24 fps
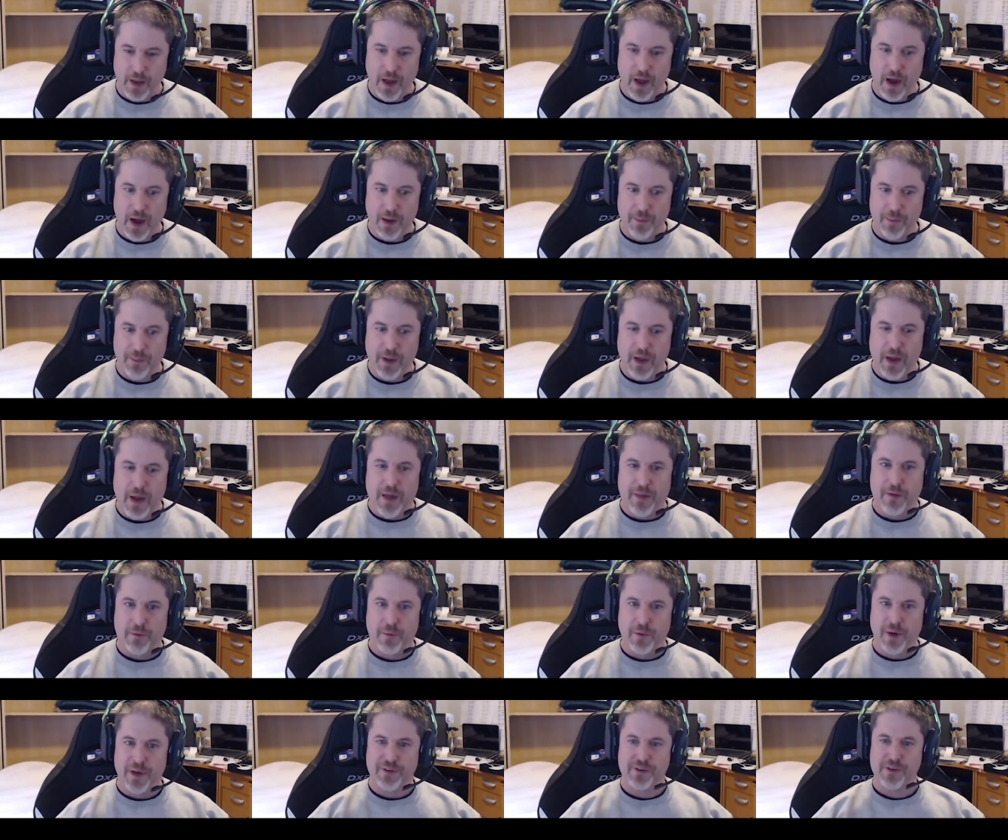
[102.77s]
Um,
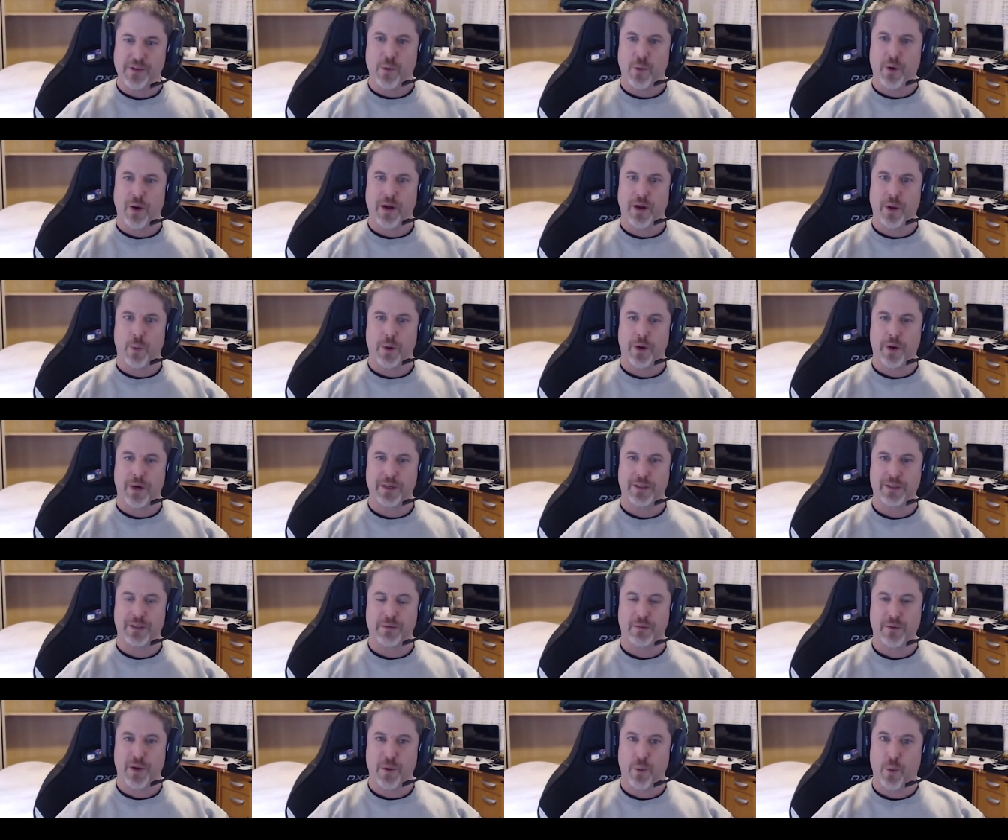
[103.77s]
the reason why I wanted
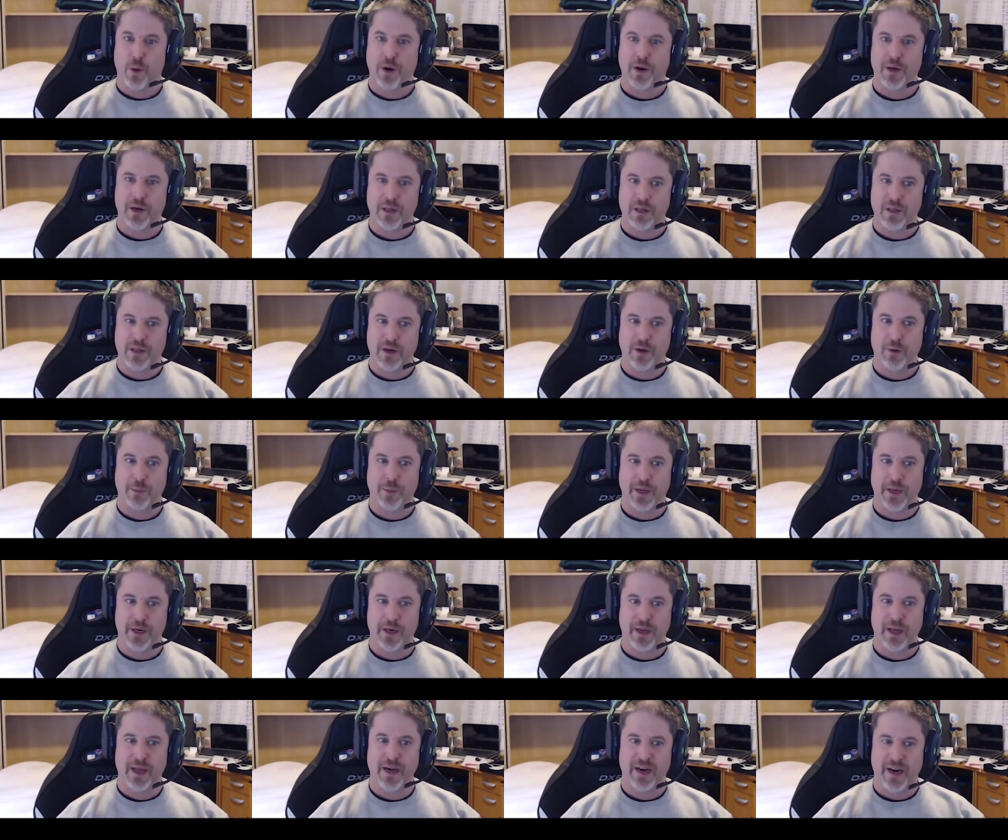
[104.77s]
to rework it a little
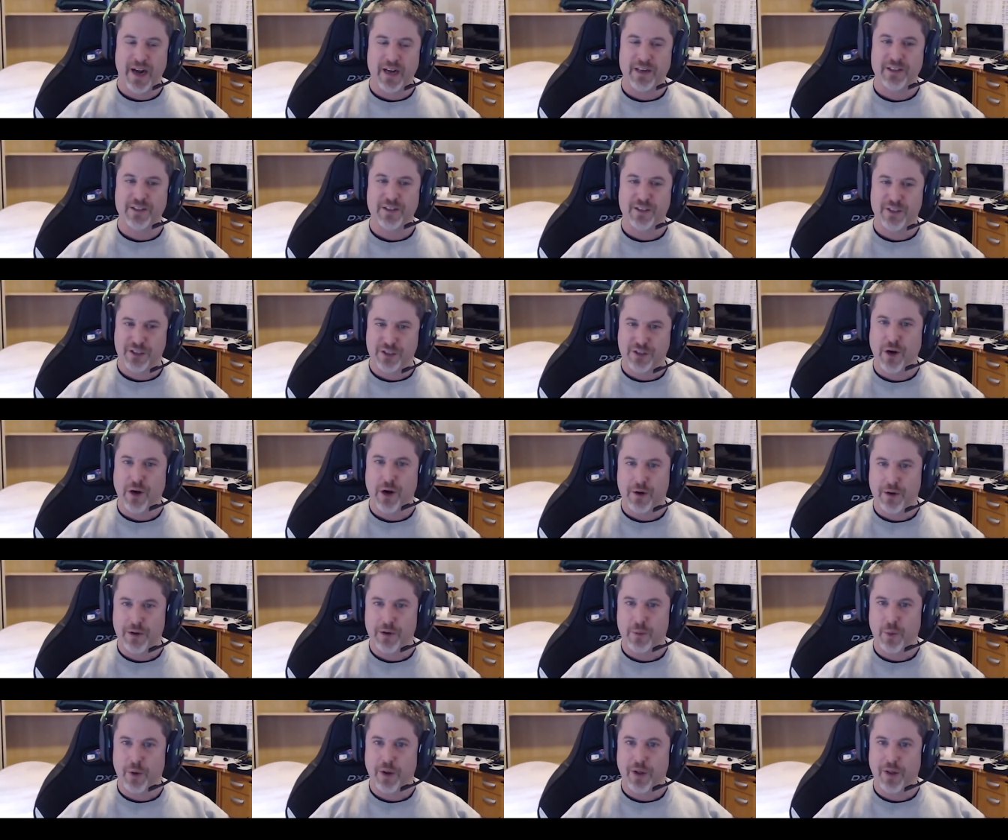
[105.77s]
bit, and it actually
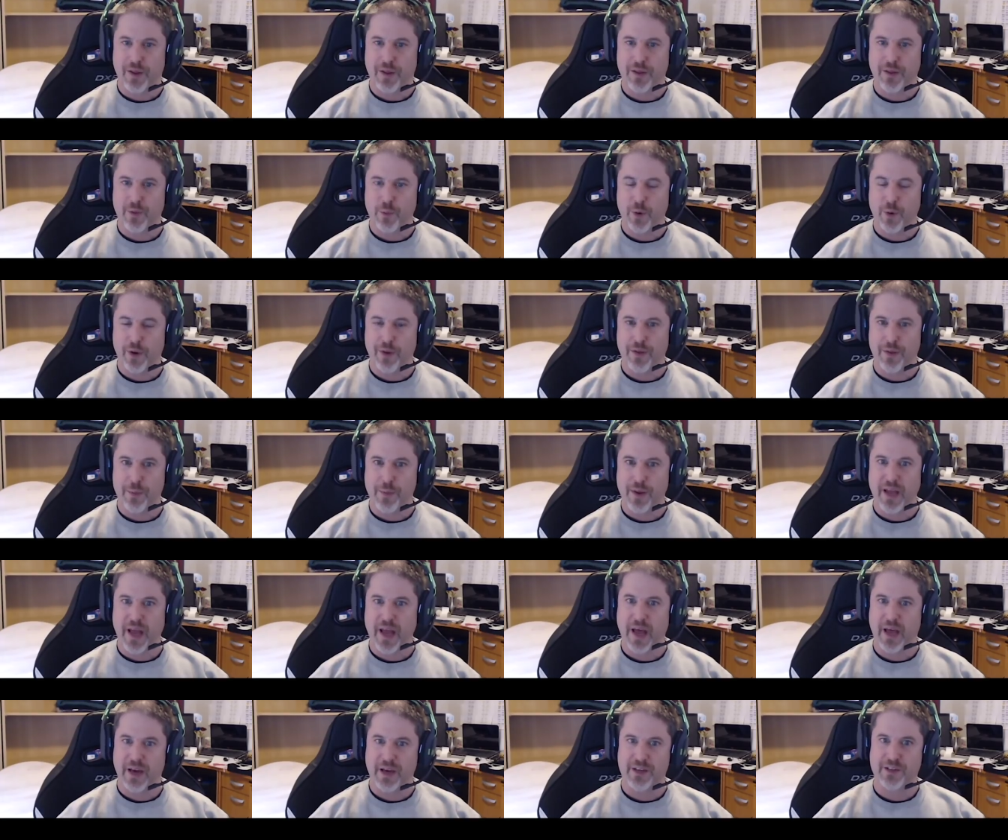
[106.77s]
started with with a
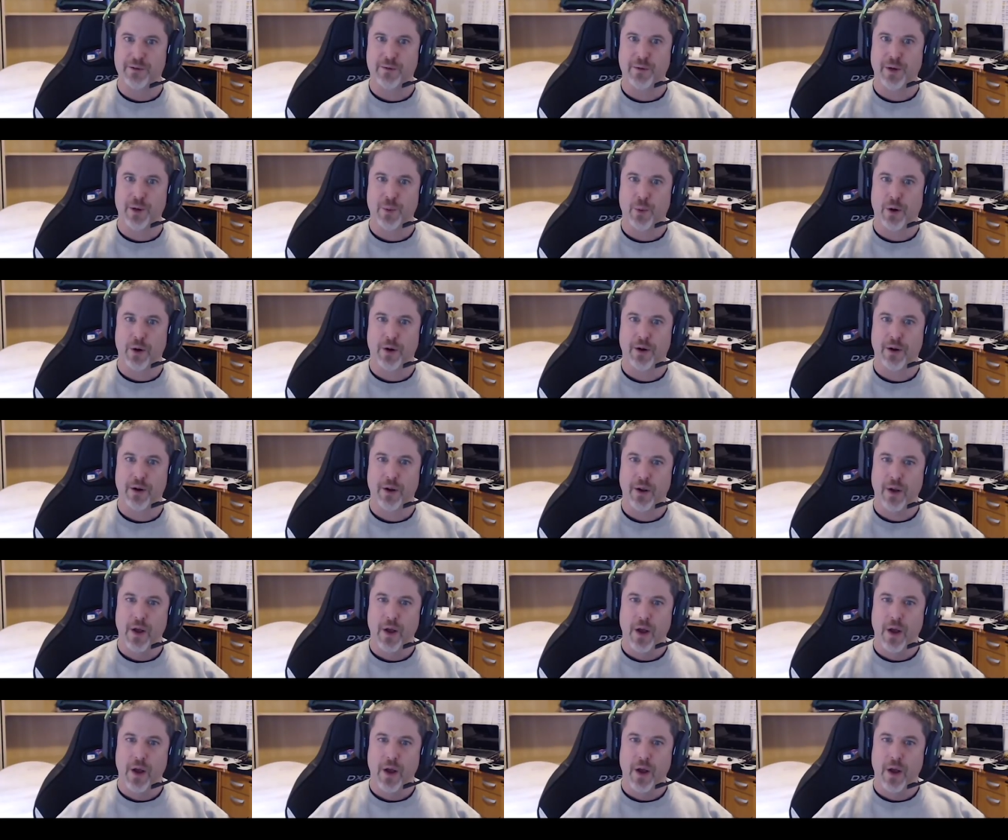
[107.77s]
mechanics rework,